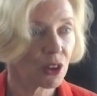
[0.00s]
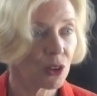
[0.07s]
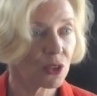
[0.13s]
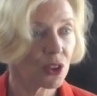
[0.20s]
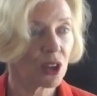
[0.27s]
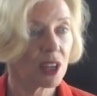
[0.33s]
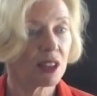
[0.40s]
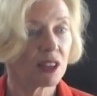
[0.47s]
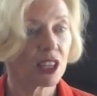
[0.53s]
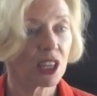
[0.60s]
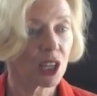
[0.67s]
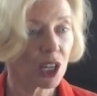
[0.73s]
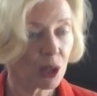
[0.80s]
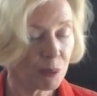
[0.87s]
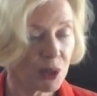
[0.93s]
So the
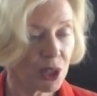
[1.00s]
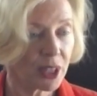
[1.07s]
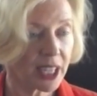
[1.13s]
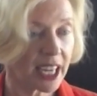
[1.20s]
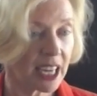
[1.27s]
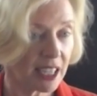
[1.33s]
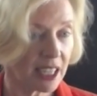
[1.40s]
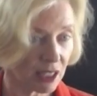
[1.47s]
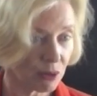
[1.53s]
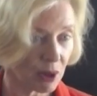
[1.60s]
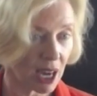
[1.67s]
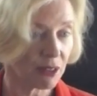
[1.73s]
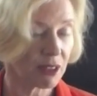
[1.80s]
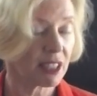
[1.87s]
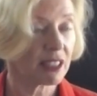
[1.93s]
communication
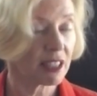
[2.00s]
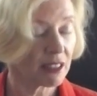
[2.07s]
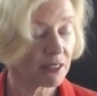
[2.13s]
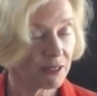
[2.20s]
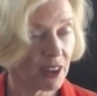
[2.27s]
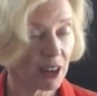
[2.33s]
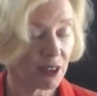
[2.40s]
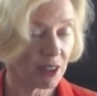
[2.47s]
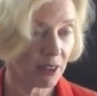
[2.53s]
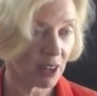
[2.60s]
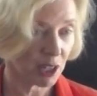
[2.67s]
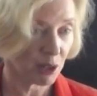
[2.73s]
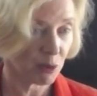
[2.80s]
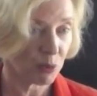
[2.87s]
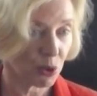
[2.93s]
around this is very,
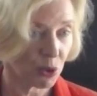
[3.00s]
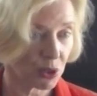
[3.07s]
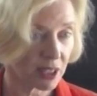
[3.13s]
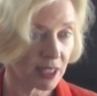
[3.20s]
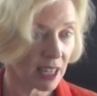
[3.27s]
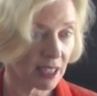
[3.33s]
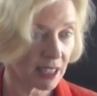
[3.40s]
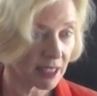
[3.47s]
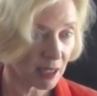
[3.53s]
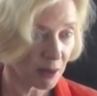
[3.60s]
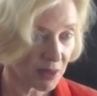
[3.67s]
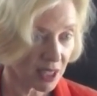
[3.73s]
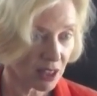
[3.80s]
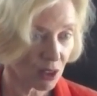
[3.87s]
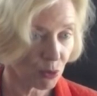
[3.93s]
very important, and it's
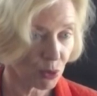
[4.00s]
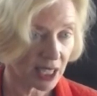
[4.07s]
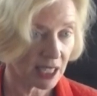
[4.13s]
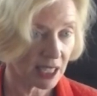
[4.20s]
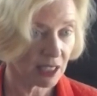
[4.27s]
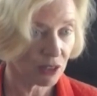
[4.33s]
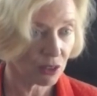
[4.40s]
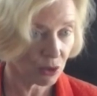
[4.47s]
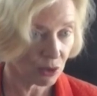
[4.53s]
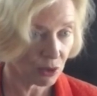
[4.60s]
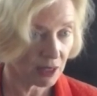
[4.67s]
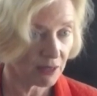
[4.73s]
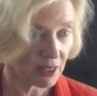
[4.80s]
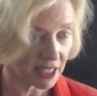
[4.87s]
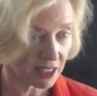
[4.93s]
something that we need to
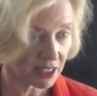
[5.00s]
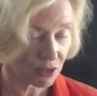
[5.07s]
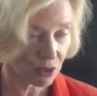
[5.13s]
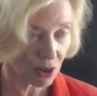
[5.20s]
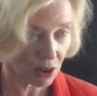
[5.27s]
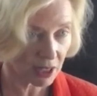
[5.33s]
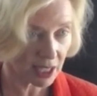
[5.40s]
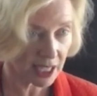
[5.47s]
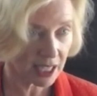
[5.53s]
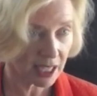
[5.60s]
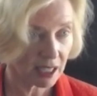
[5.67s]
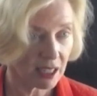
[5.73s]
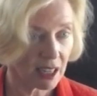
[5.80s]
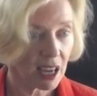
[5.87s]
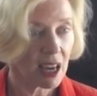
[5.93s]
invest strongly
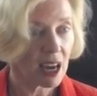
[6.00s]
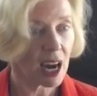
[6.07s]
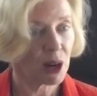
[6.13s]
in.